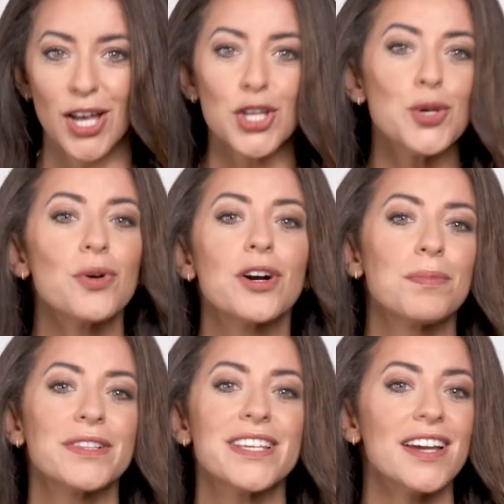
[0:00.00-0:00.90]
You will
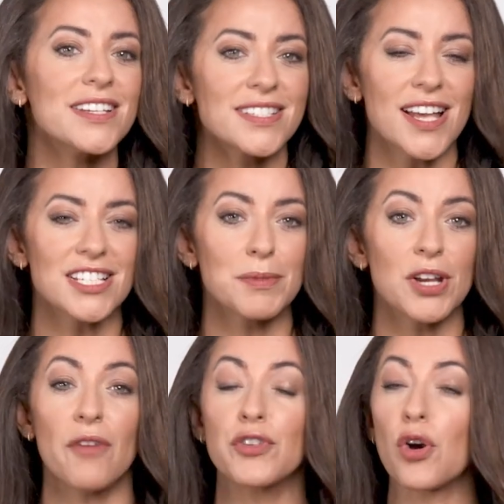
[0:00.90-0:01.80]
complete an
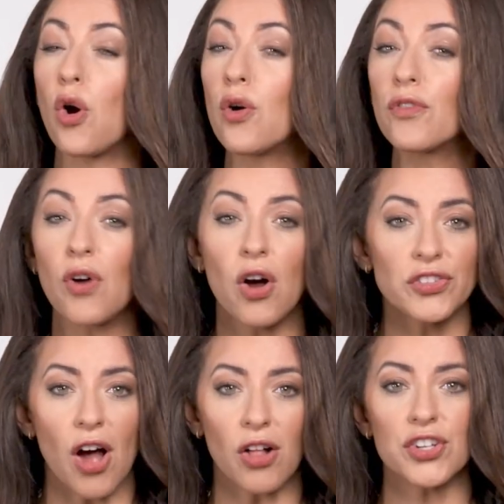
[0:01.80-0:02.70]
assessment of your overall
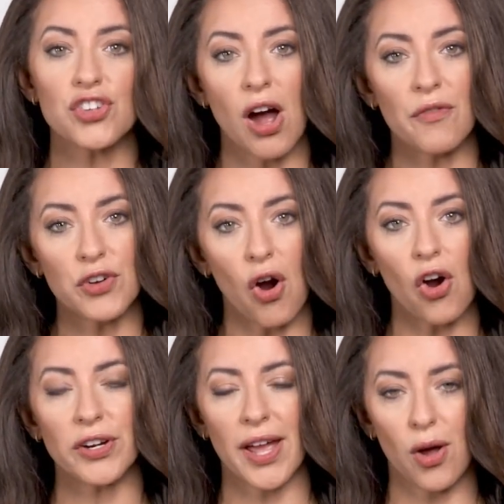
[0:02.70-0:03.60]
knowledge of your
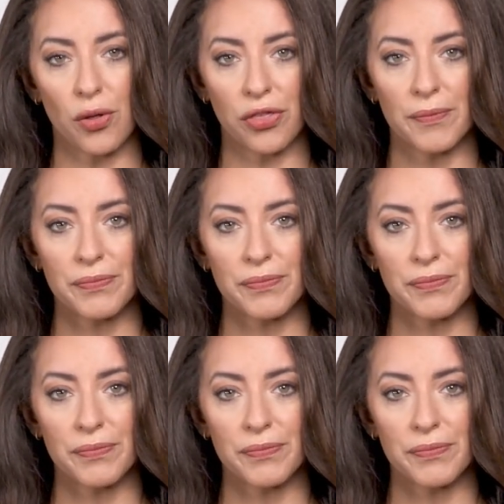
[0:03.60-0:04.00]
heart health.